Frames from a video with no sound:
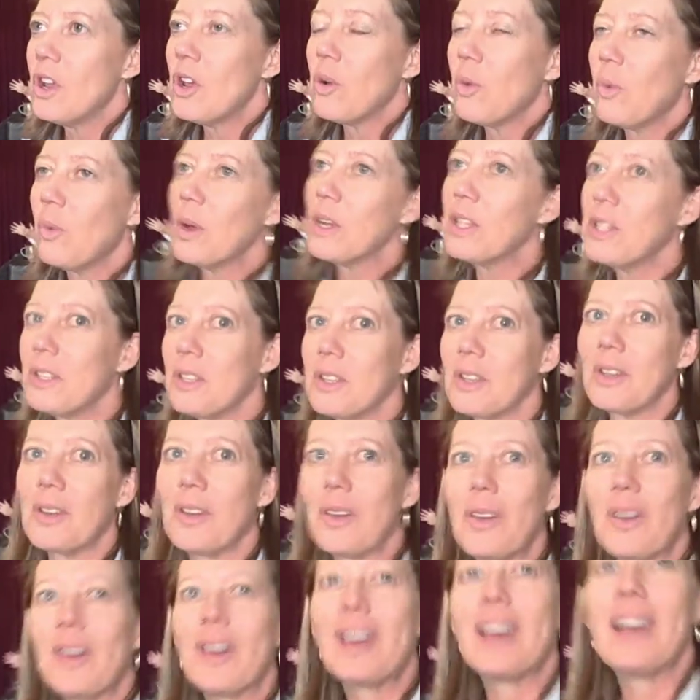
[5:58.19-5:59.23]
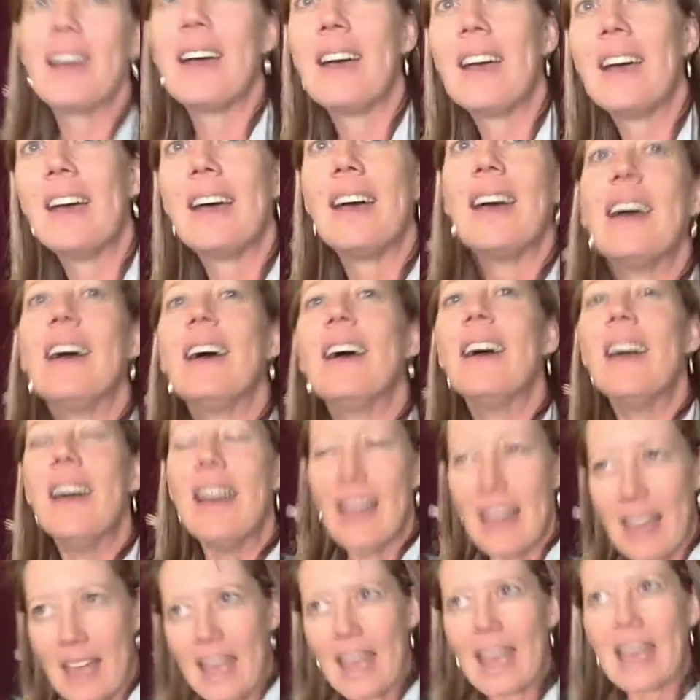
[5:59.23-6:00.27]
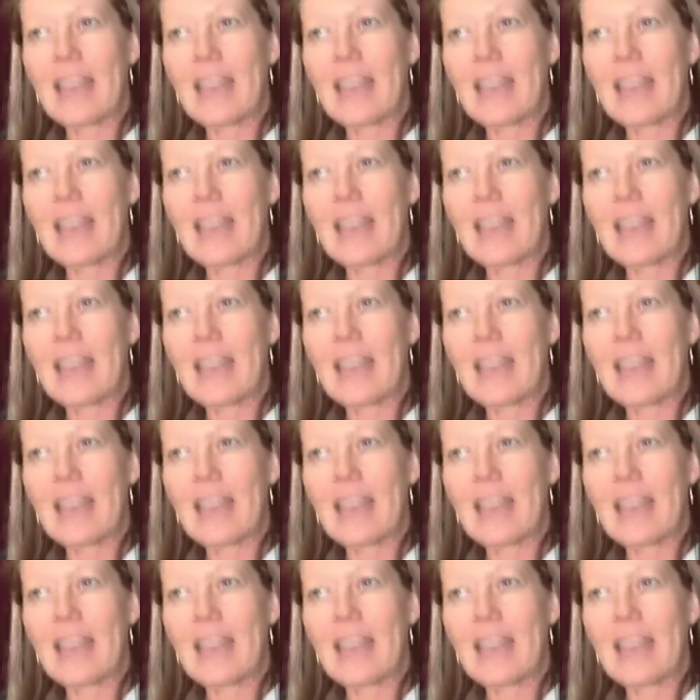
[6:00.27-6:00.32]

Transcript: Somebody that you associate with or